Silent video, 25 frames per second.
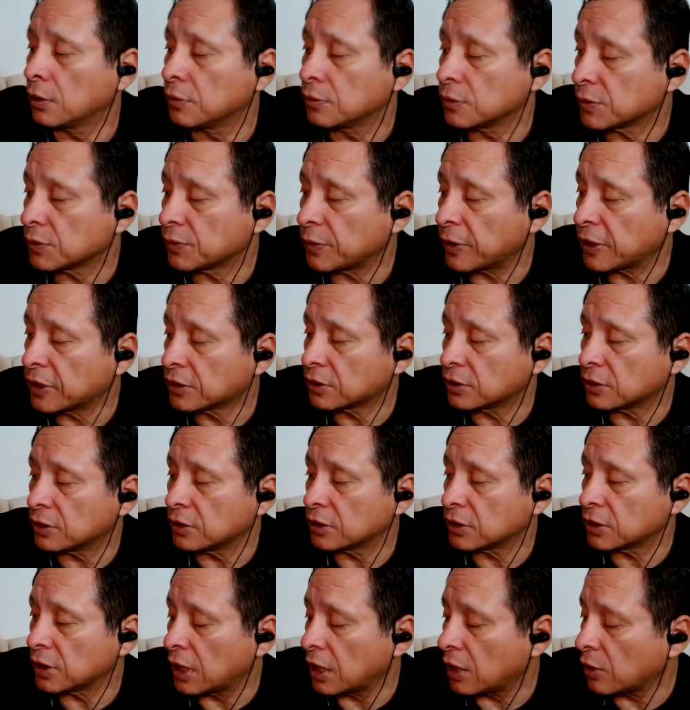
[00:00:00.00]
Spencer
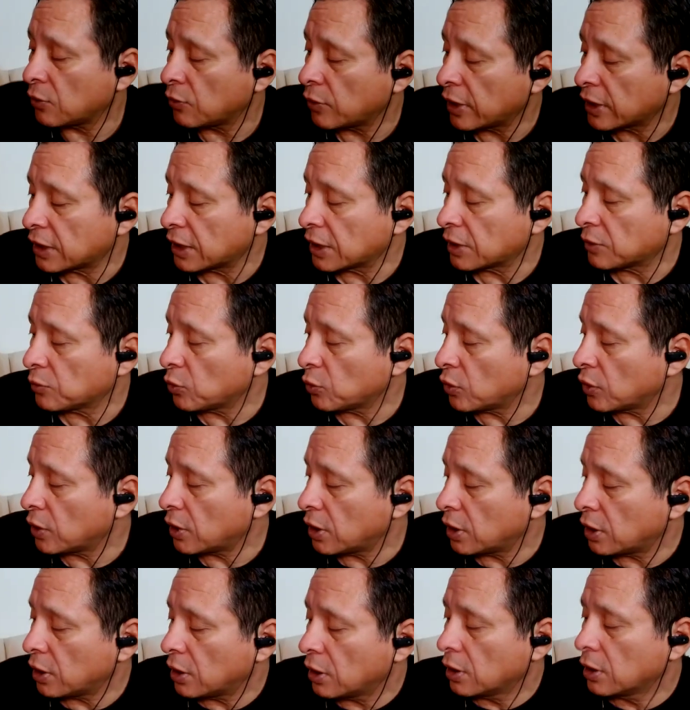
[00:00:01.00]
is not read
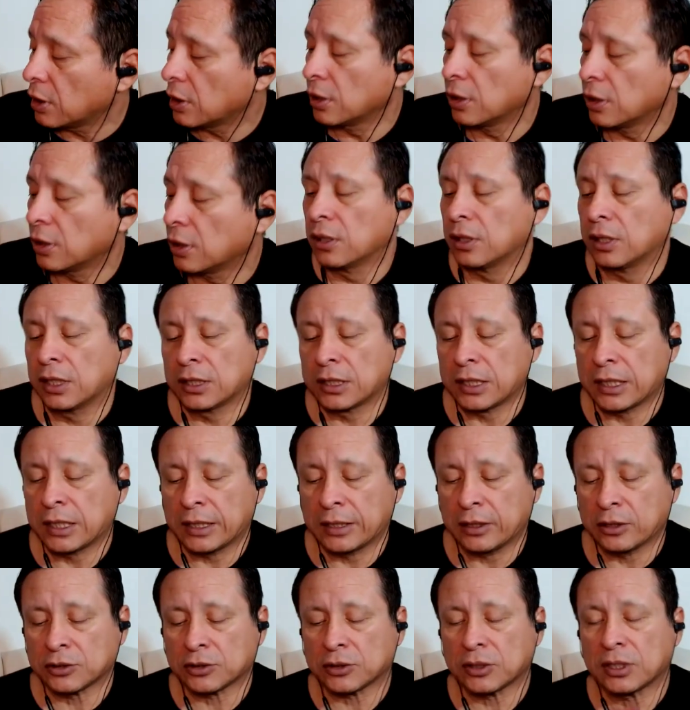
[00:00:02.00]
anymore. And then I
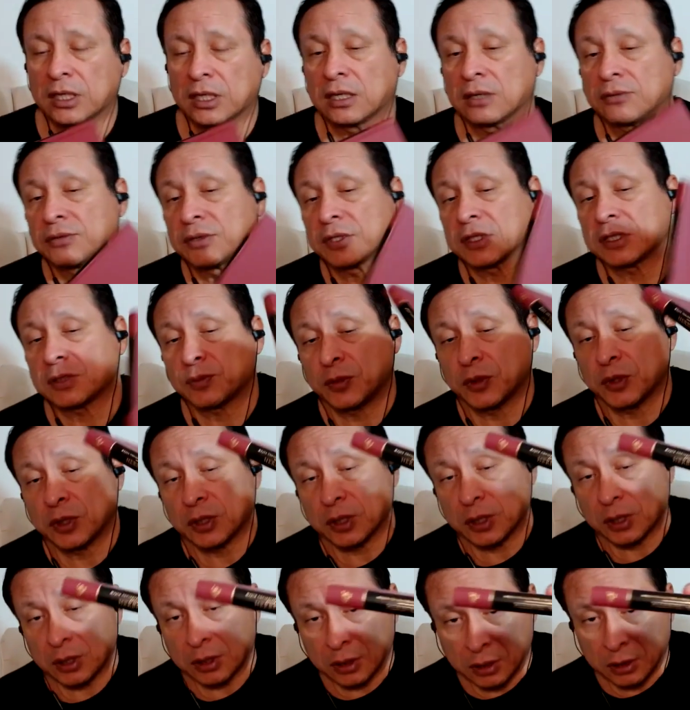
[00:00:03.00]
also have this
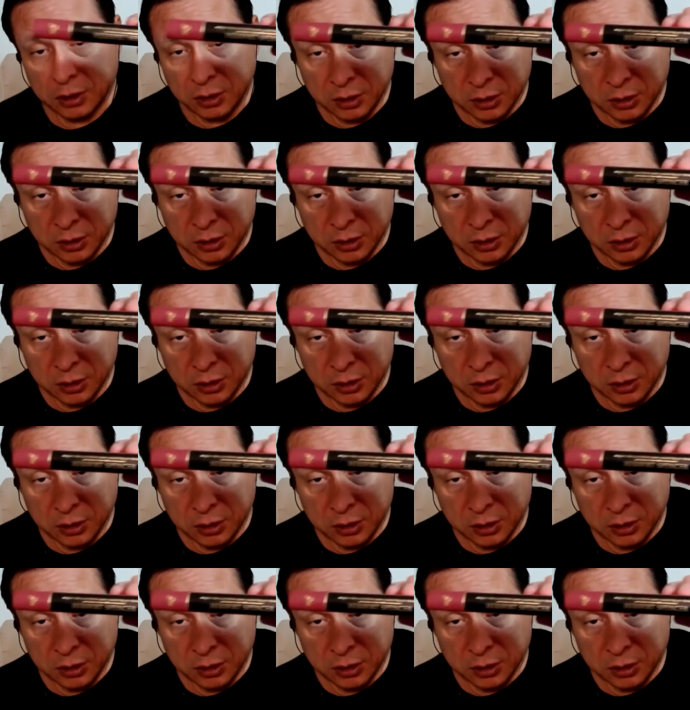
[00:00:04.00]
book,